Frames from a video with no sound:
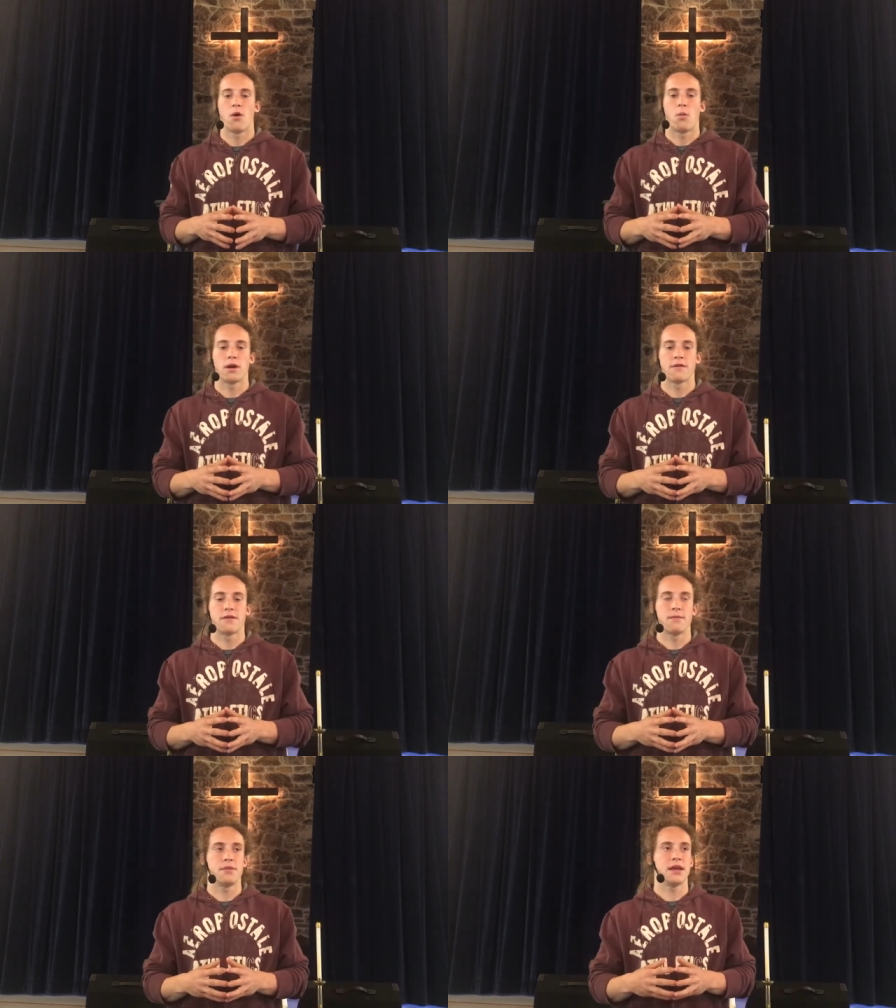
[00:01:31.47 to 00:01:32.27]
One of
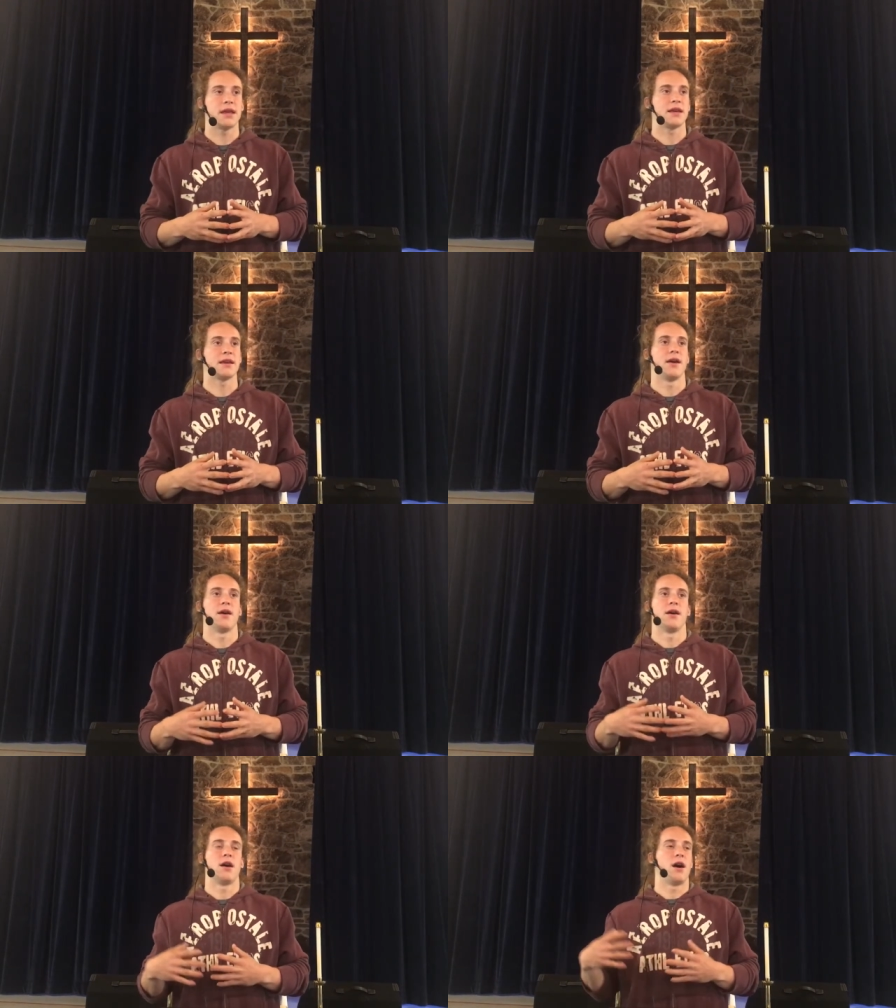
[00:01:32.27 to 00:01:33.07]
them being
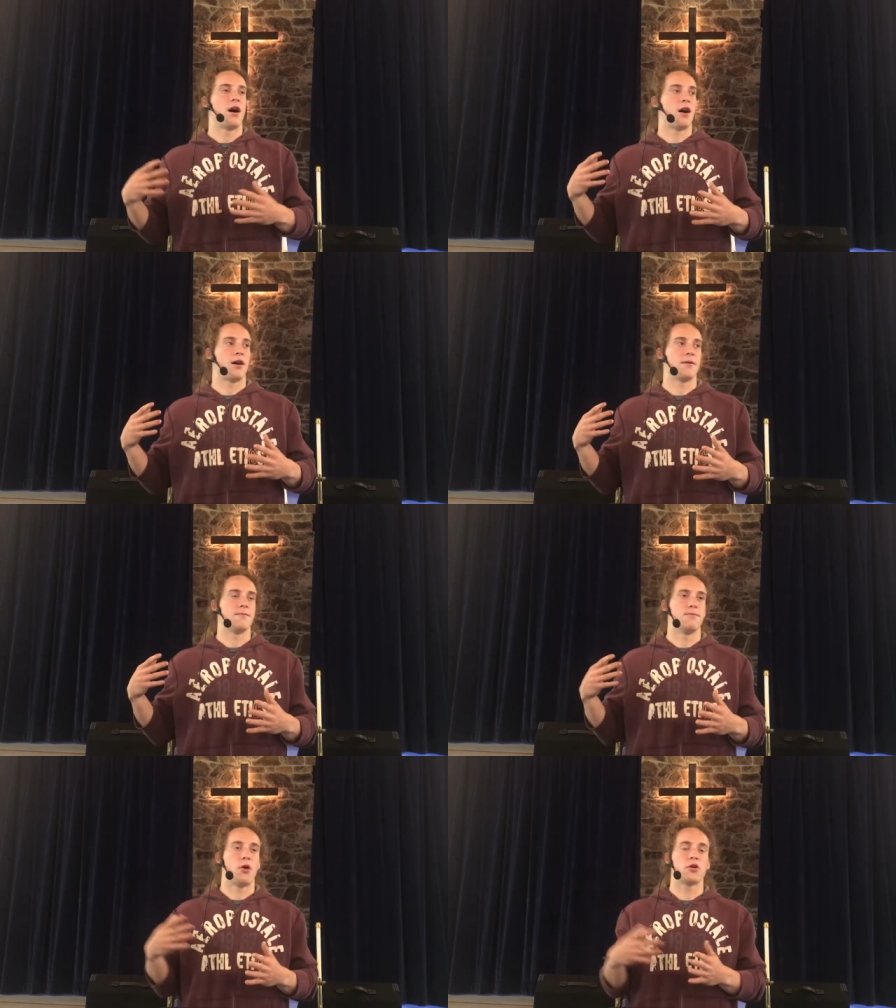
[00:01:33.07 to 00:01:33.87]
uh,
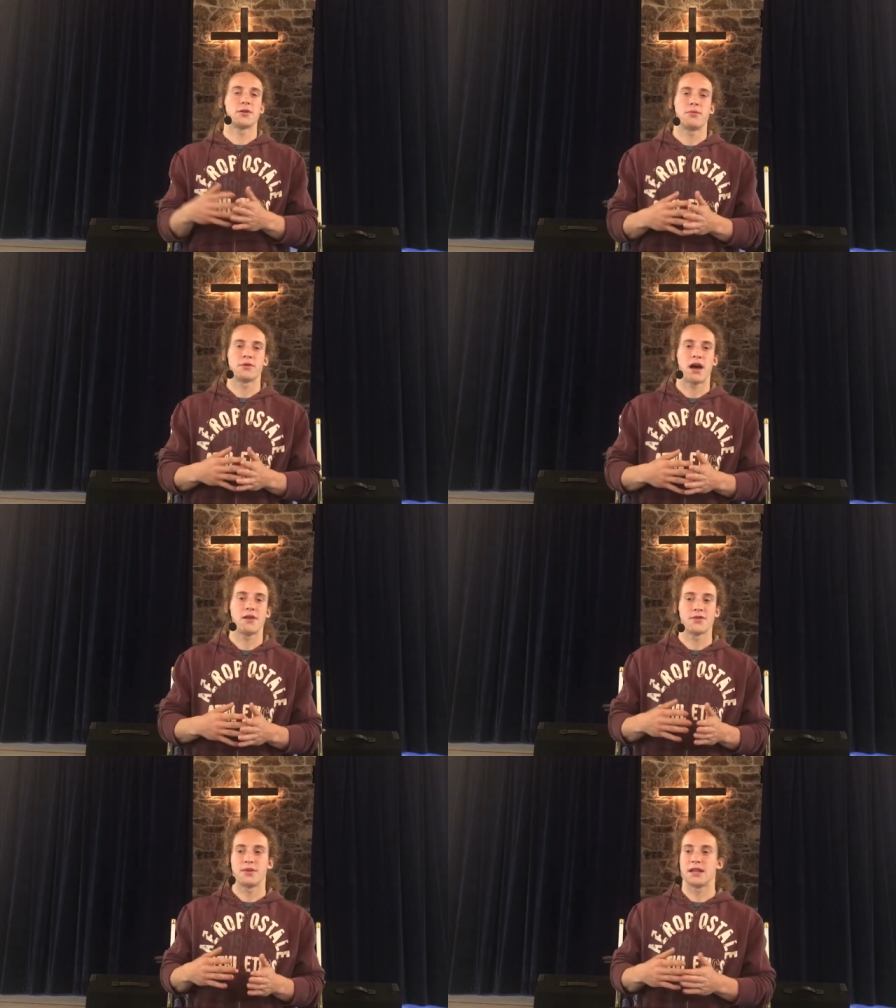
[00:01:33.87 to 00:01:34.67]
multiple
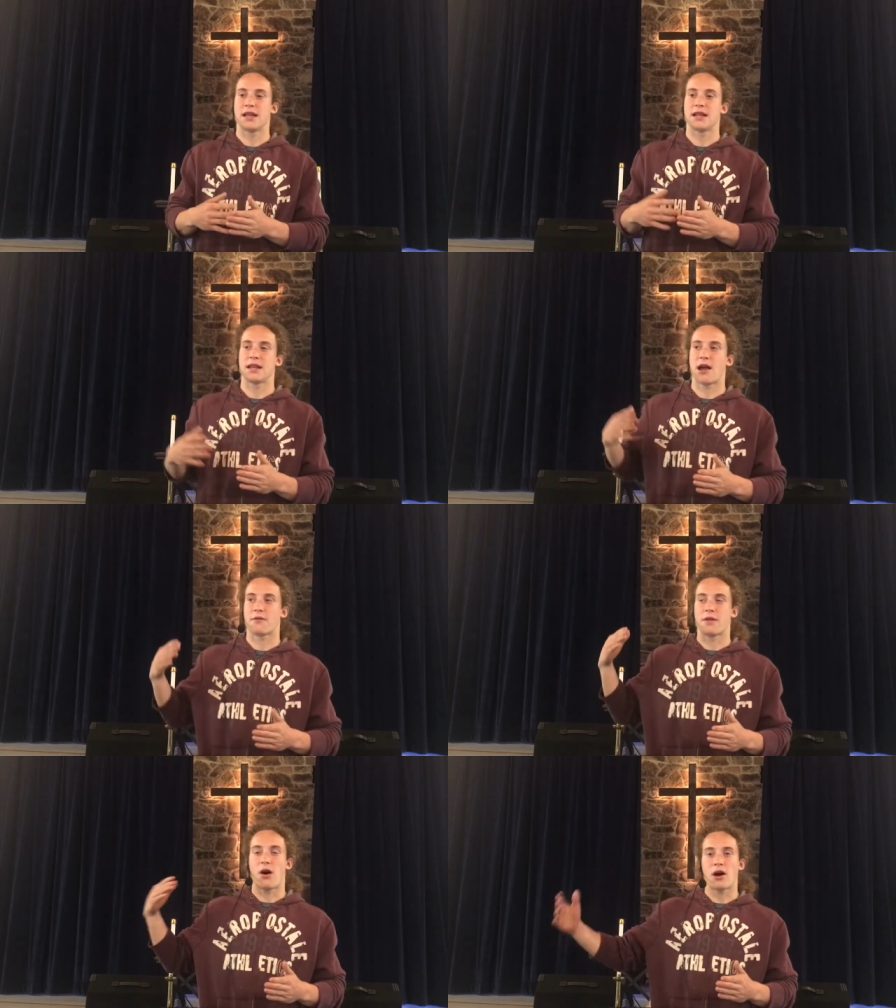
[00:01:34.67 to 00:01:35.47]
times I've been in and out
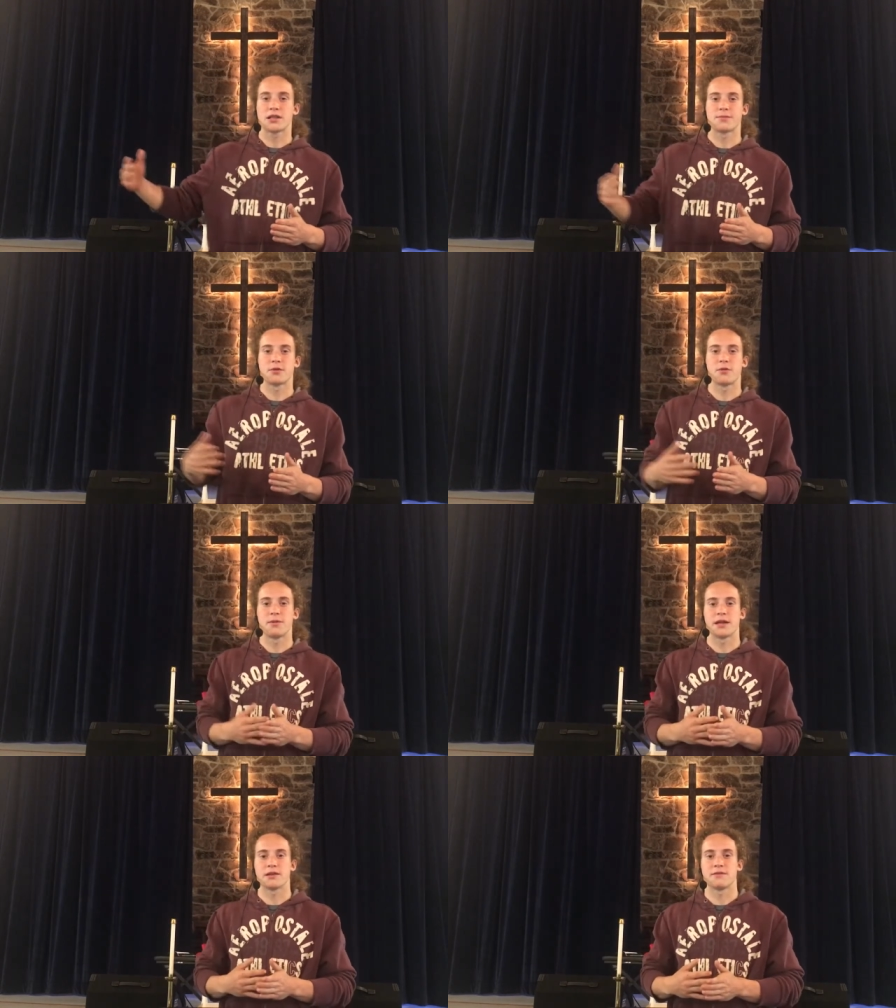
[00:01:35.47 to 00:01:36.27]
of the hospital
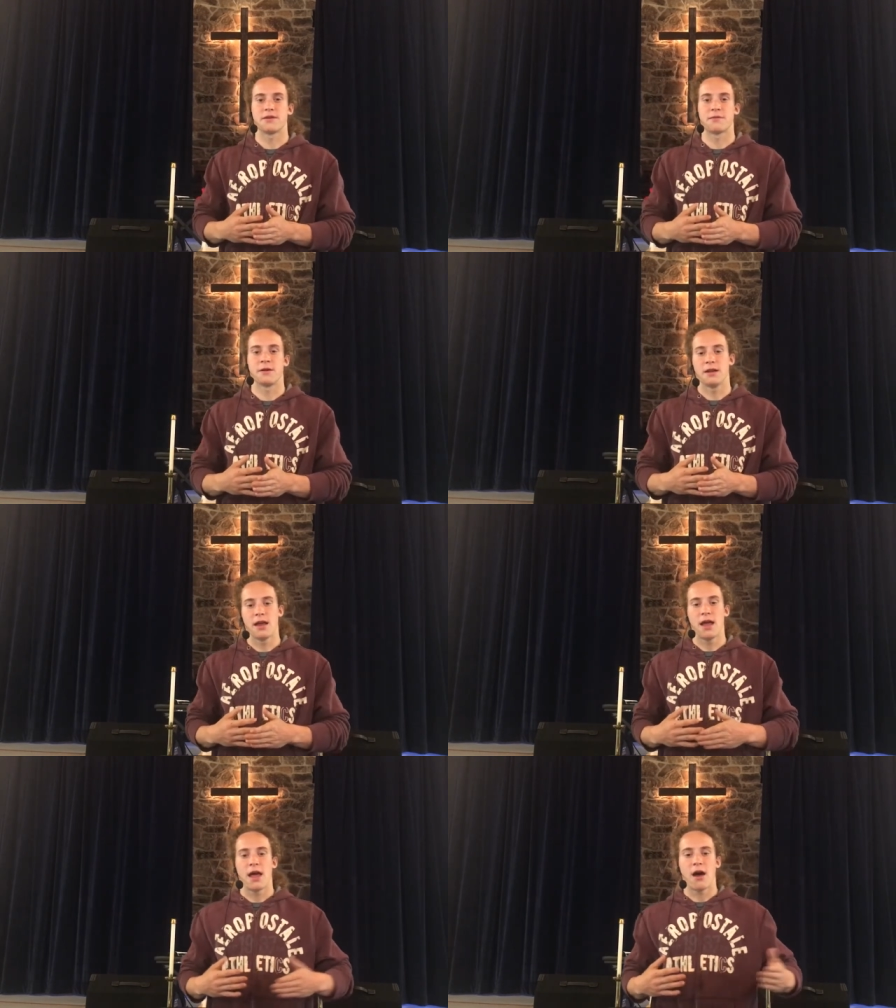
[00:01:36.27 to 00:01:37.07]
because of different
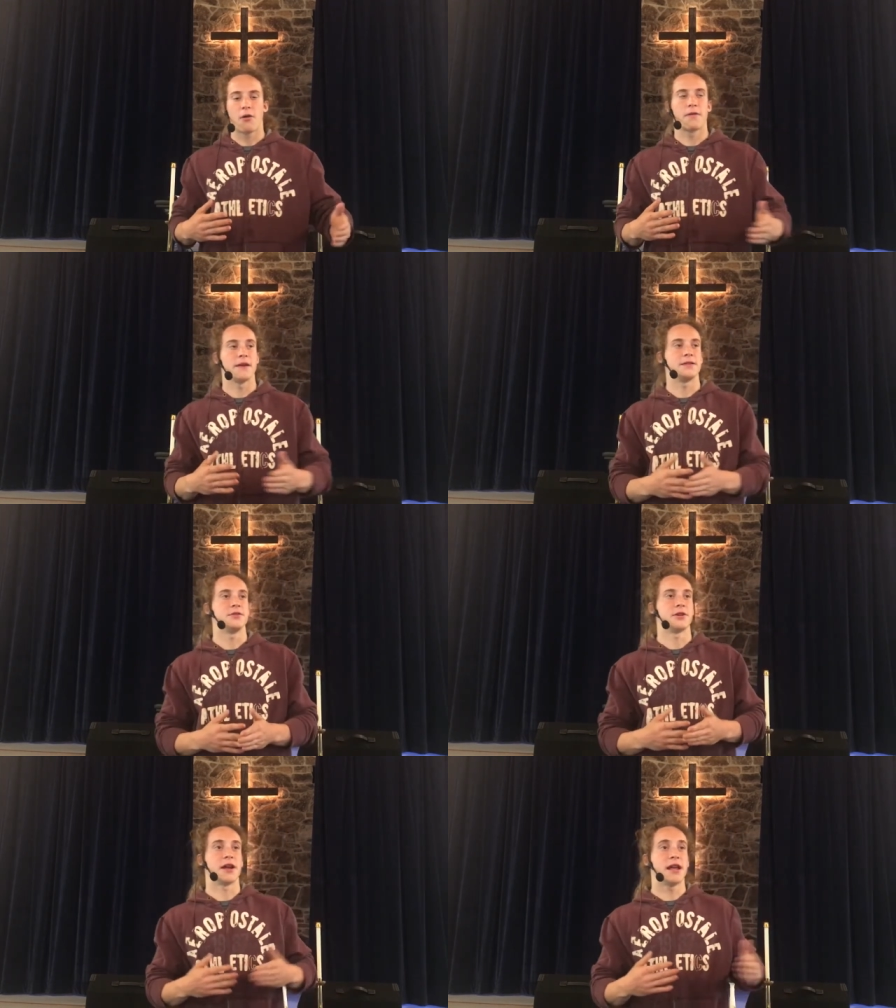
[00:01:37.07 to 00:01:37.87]
health
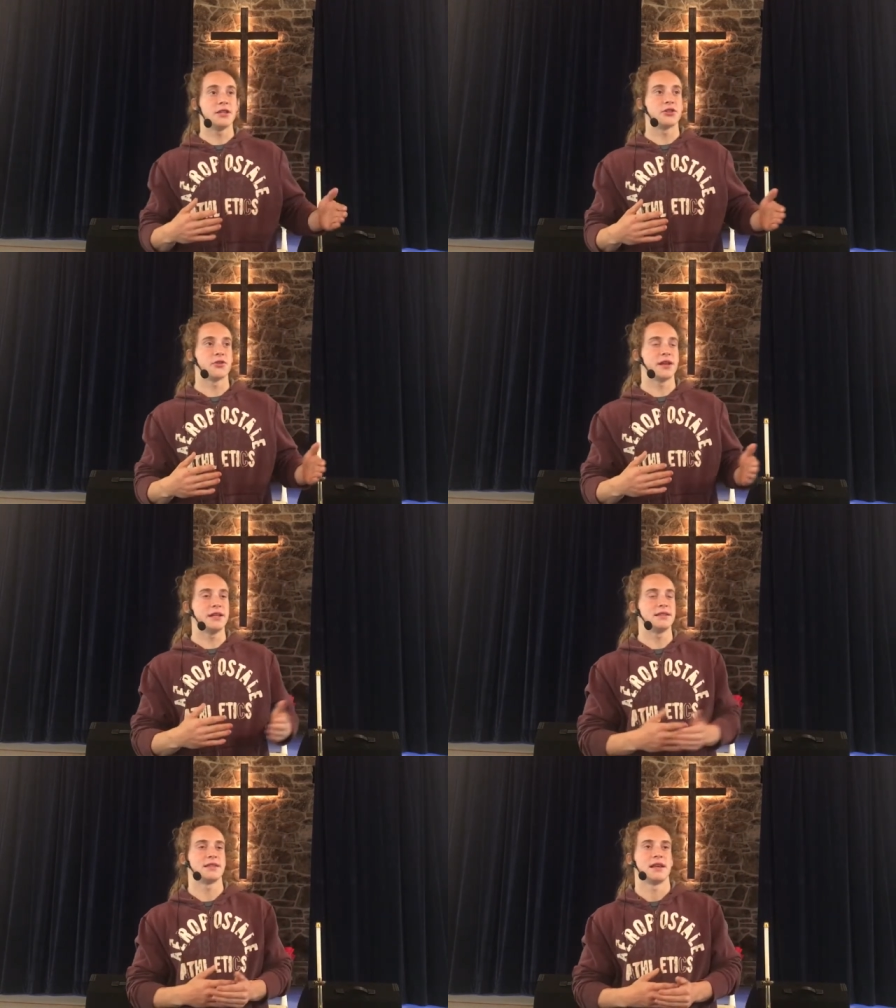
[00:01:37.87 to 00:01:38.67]
issues or
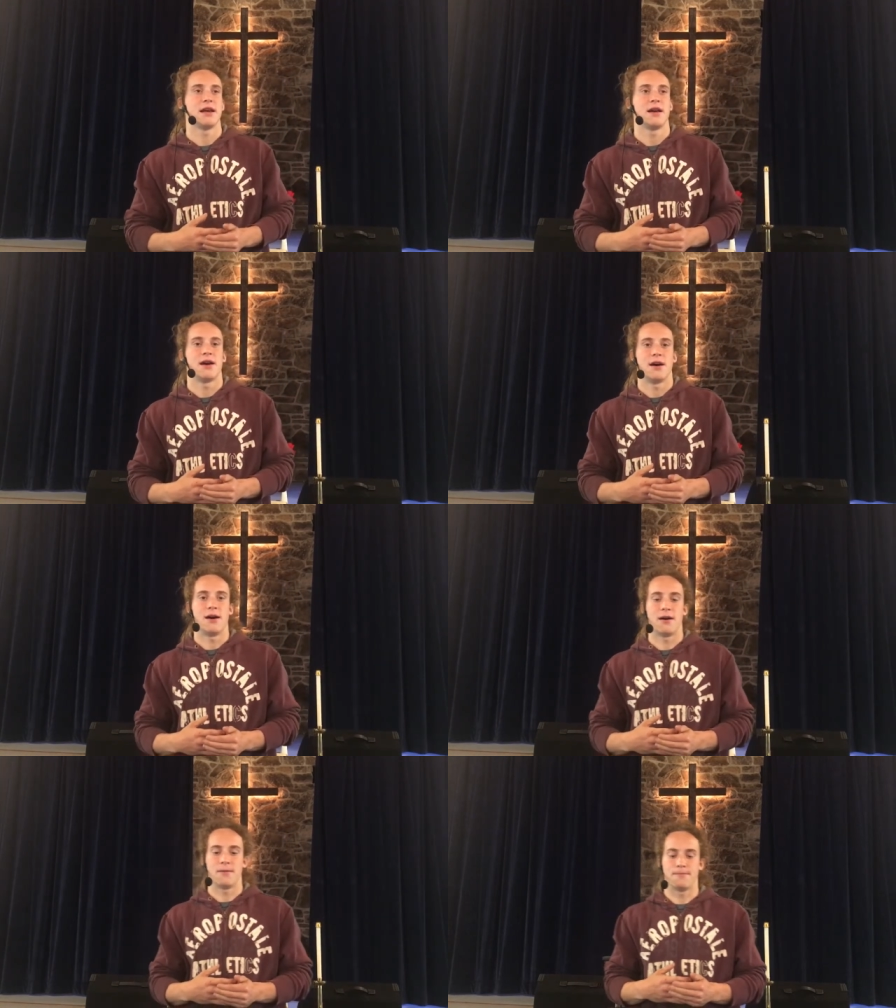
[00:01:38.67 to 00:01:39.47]
injuries.
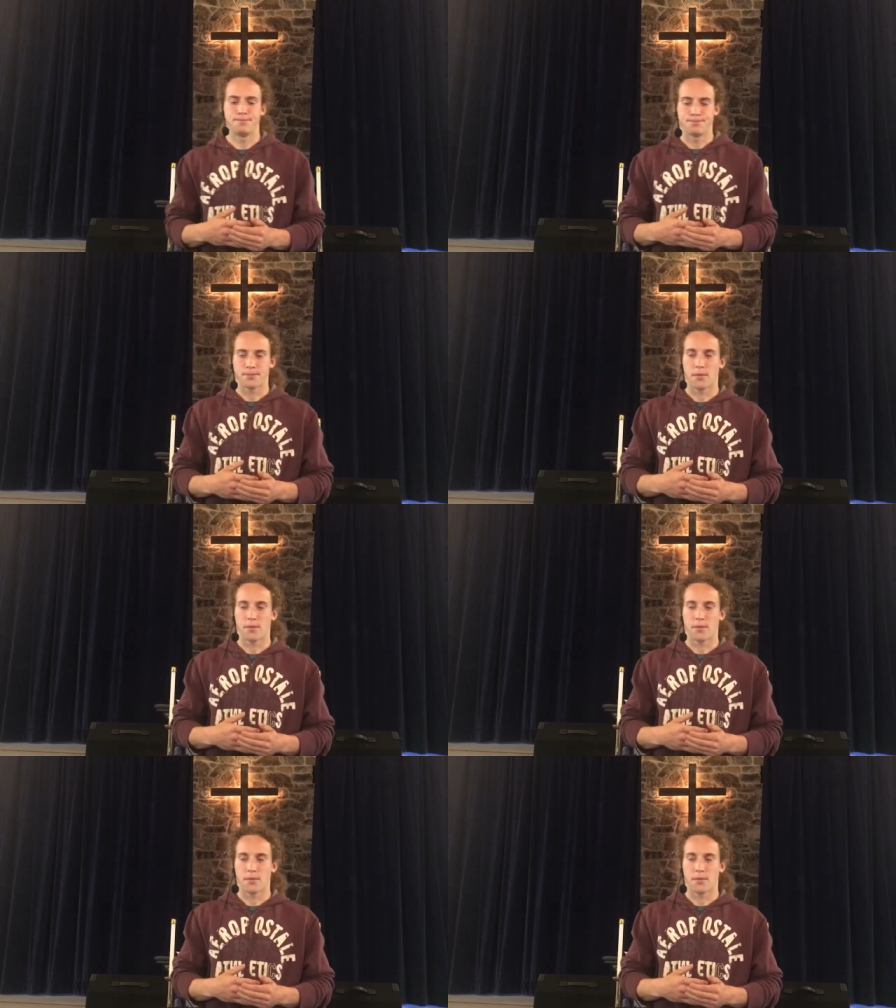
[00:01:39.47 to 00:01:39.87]
Um,